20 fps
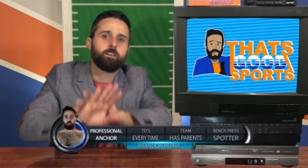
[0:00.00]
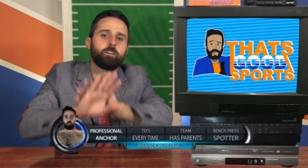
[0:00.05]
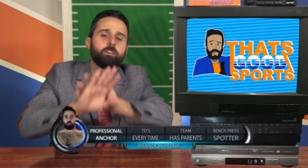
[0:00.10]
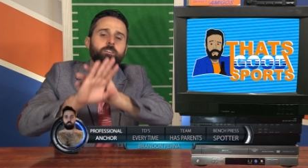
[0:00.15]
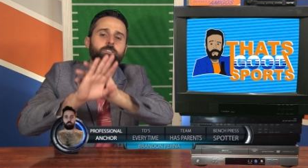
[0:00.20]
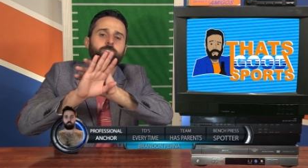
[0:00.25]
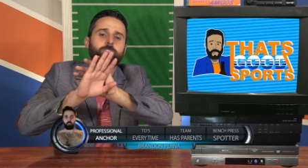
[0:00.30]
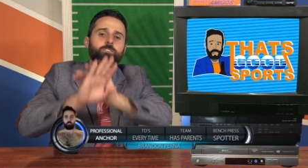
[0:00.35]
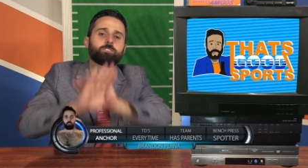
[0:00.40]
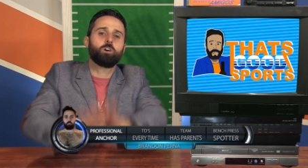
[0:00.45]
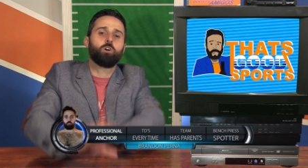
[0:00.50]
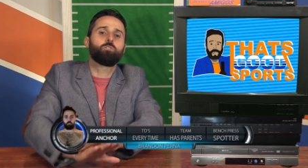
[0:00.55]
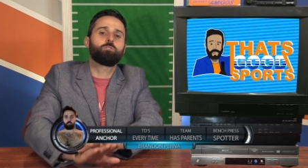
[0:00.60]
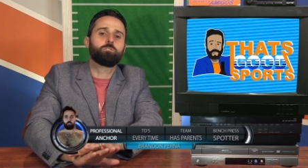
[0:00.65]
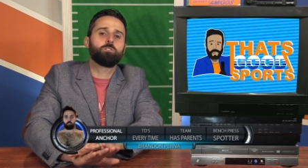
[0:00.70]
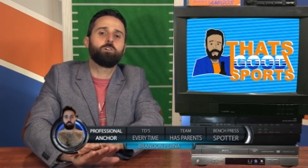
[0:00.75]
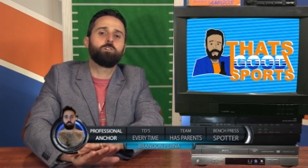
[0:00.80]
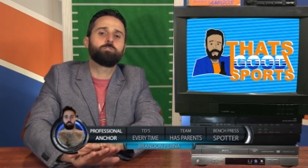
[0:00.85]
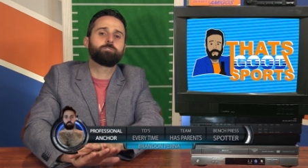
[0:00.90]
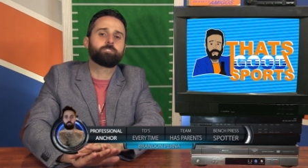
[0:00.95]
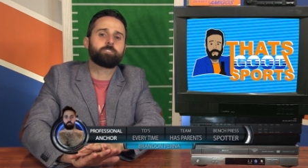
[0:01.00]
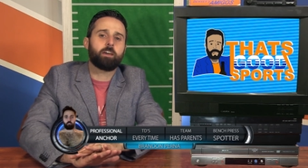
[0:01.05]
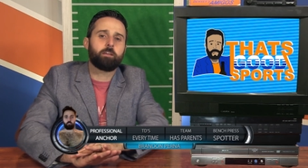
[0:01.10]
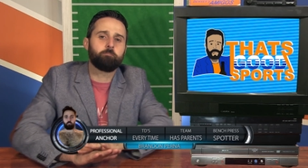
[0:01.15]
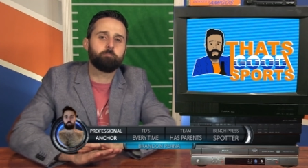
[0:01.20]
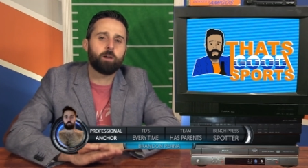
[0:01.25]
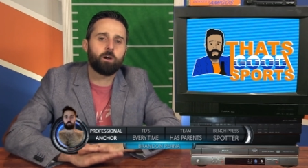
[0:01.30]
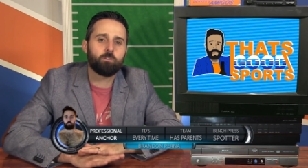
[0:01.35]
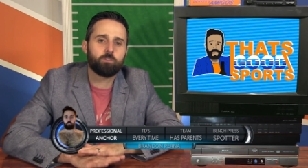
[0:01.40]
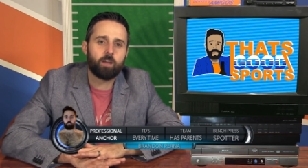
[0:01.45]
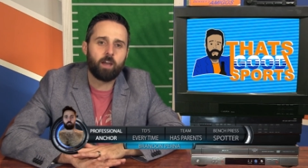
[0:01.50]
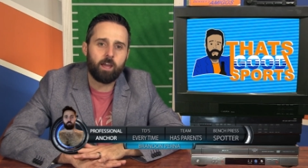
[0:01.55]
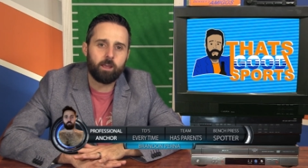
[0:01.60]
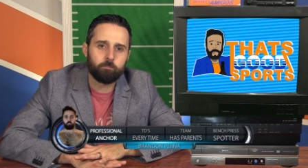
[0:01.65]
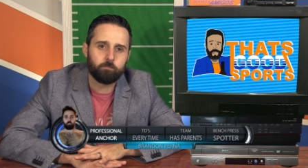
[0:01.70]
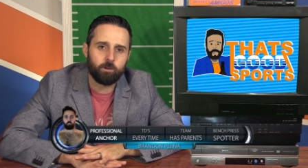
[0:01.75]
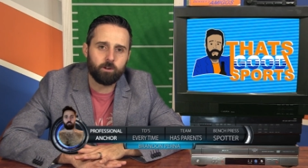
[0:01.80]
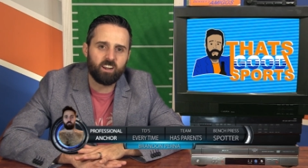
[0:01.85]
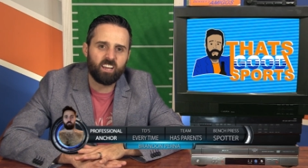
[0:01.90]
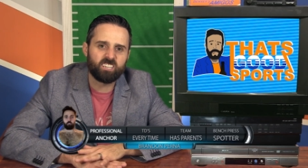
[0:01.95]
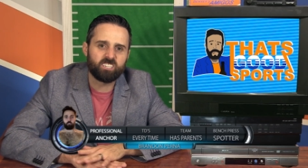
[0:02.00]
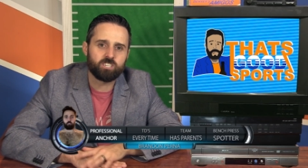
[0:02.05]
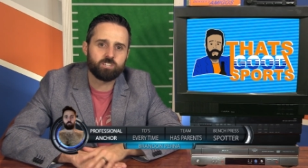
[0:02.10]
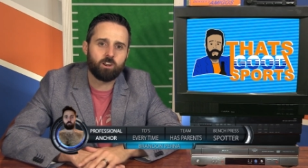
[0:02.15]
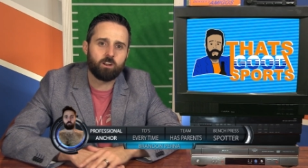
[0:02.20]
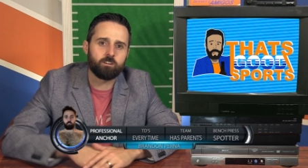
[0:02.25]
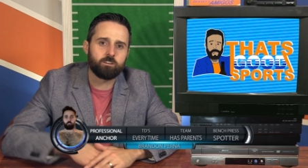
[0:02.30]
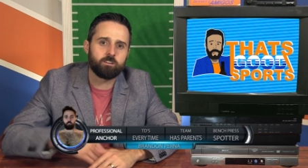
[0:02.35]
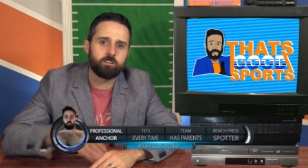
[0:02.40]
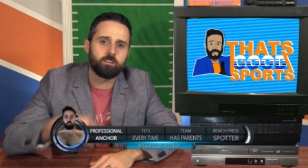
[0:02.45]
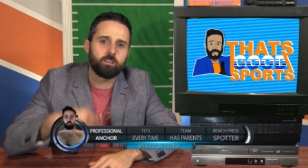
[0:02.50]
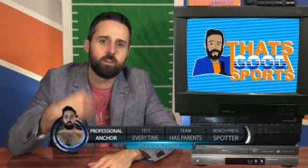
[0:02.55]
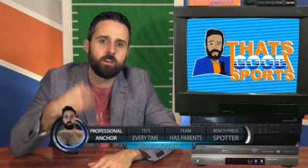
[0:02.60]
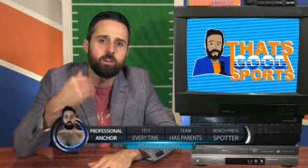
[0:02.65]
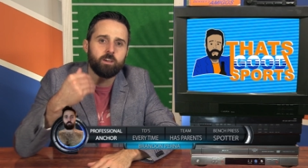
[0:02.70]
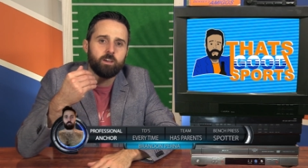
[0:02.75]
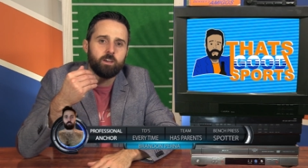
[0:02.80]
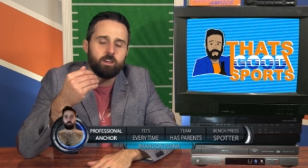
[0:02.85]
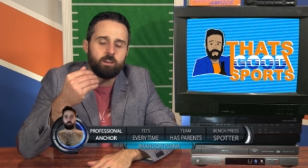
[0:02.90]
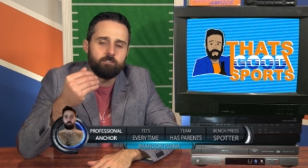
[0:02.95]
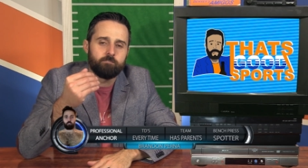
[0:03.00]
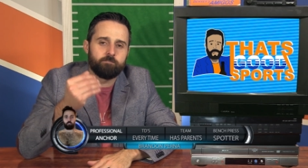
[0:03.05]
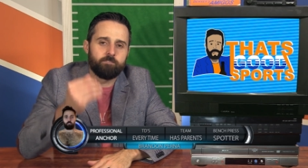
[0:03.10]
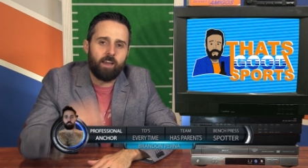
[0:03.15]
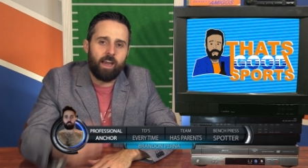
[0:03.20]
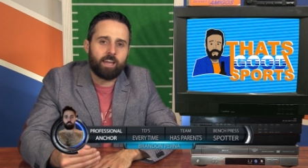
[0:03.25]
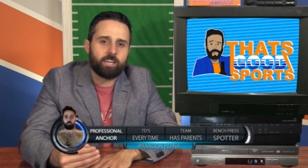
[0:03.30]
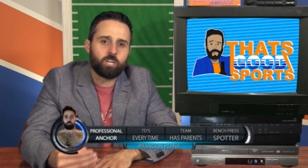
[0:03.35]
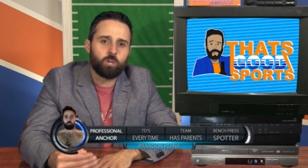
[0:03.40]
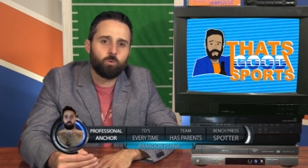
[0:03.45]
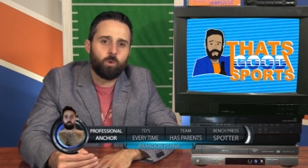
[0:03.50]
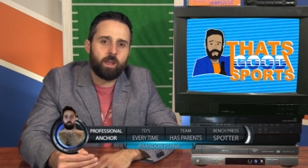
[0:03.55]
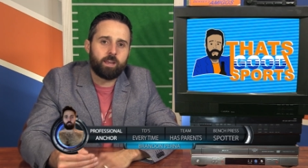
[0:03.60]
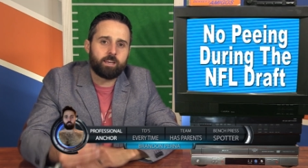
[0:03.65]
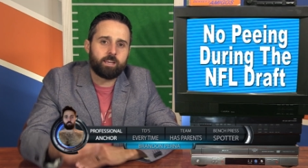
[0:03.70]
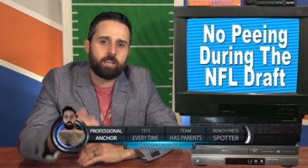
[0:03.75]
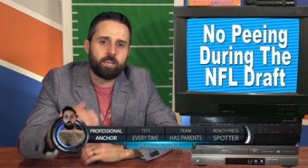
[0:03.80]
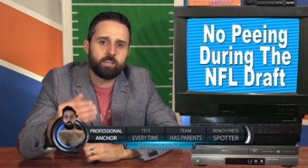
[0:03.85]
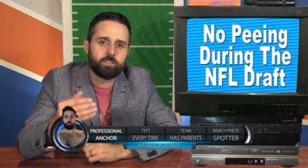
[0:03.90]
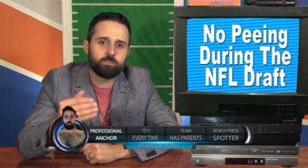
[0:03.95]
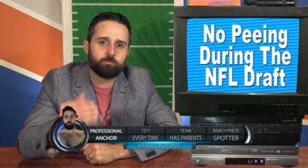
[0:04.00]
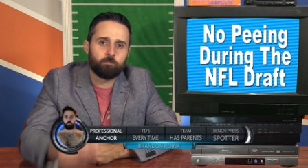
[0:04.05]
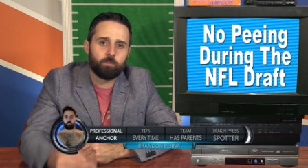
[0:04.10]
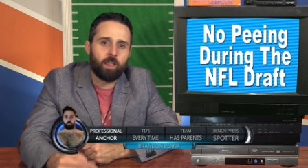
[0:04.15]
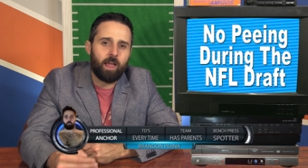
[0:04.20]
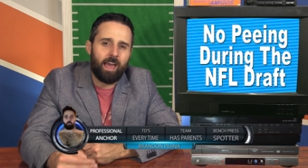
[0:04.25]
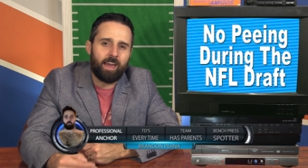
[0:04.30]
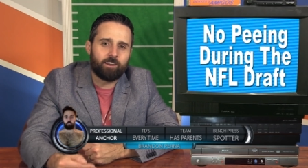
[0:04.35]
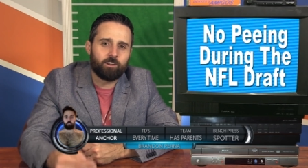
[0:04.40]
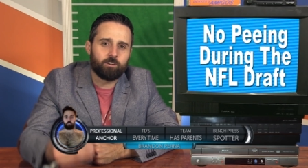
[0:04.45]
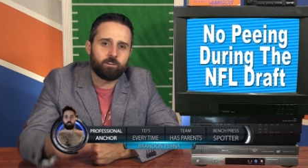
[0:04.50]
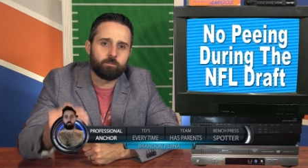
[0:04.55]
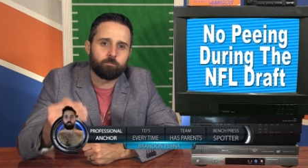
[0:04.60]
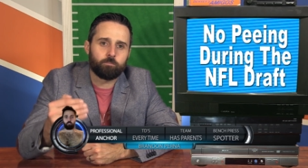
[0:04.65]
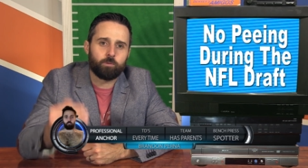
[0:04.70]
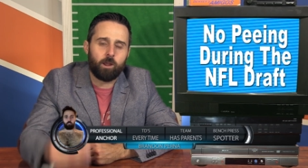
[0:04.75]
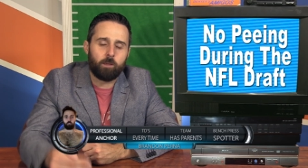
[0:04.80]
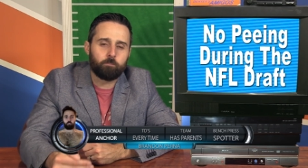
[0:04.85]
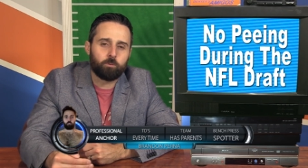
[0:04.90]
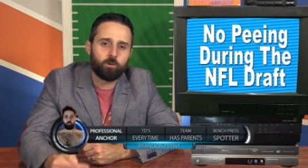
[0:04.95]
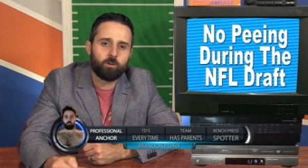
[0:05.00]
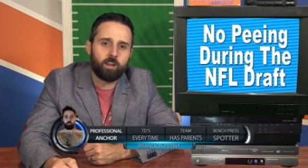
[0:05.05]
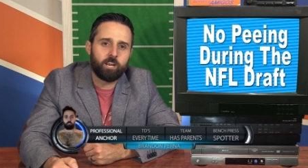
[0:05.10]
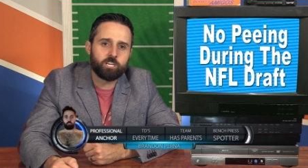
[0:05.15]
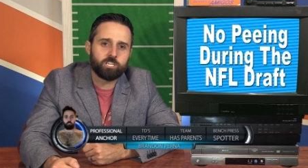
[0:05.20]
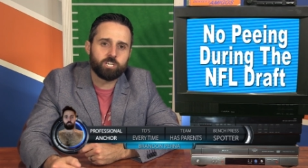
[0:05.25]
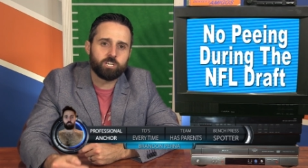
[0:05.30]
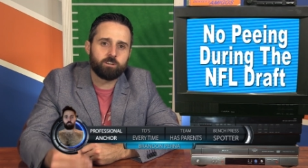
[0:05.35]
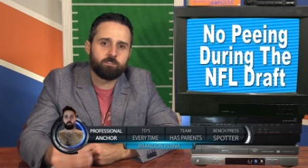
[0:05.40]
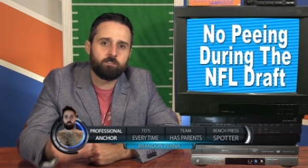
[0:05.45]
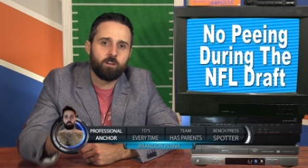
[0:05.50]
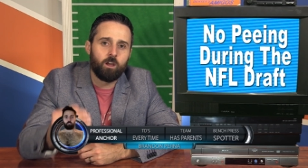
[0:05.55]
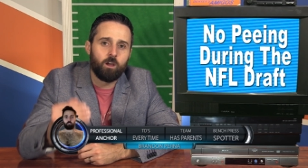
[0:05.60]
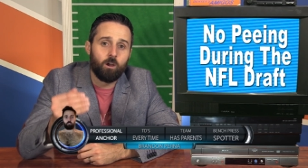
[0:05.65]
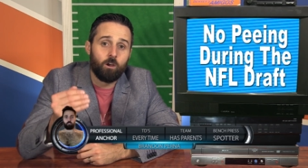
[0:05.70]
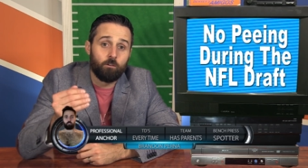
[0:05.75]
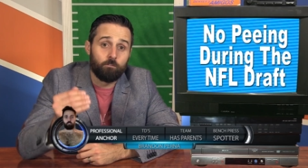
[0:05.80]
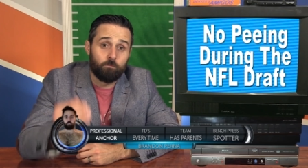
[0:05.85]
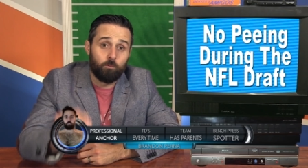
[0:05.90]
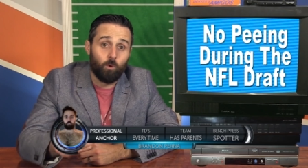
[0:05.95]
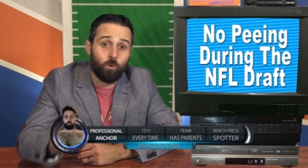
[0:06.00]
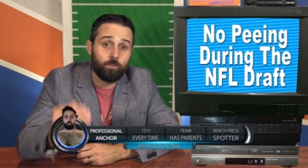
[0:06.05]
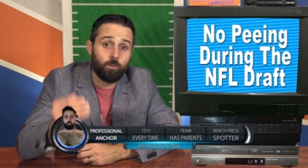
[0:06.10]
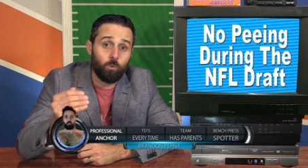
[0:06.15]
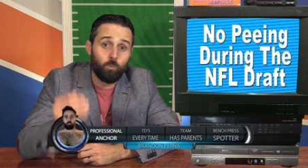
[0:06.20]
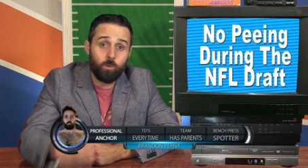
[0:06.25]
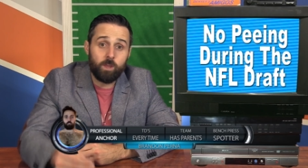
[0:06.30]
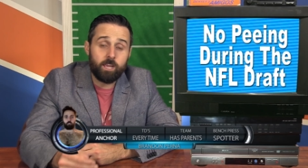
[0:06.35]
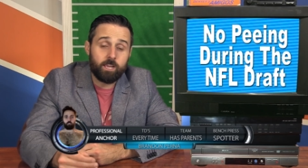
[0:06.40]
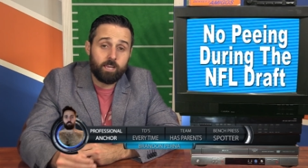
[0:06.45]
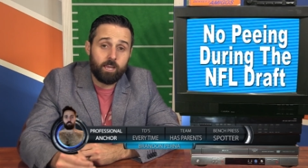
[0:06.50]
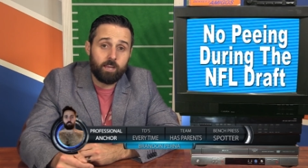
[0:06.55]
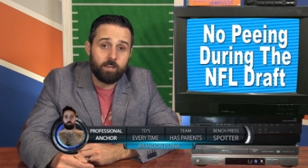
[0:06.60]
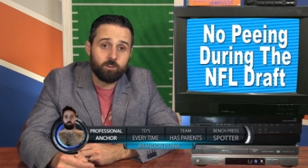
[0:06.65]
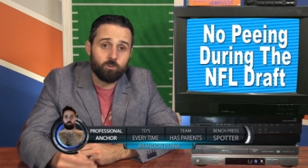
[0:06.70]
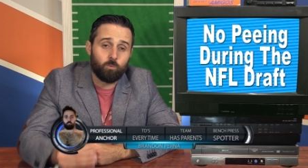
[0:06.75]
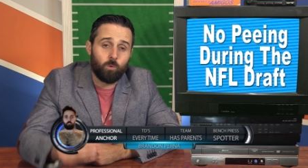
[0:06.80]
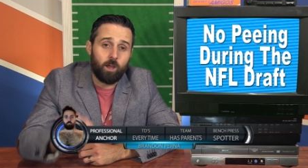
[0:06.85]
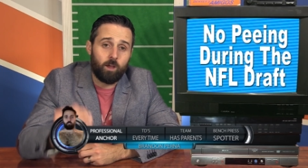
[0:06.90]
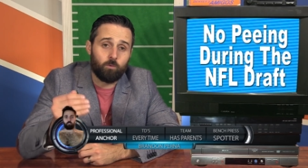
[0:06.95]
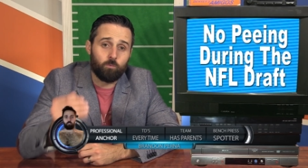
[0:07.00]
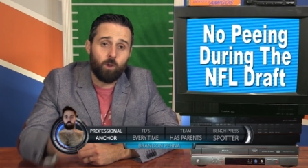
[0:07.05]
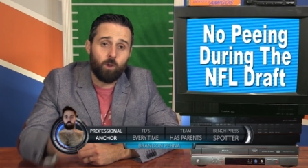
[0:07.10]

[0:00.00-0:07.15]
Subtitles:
is so close that Mel Kiper has started evacuating his bladder in preparation for the weekend, while